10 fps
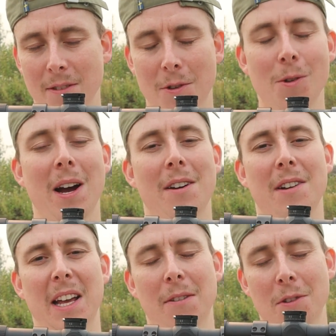If you
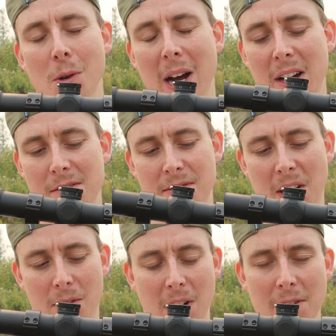have
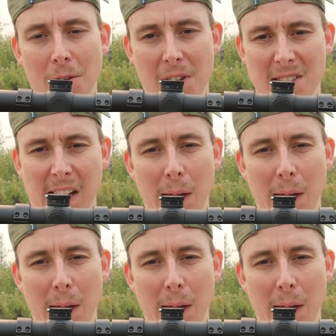a rifle that's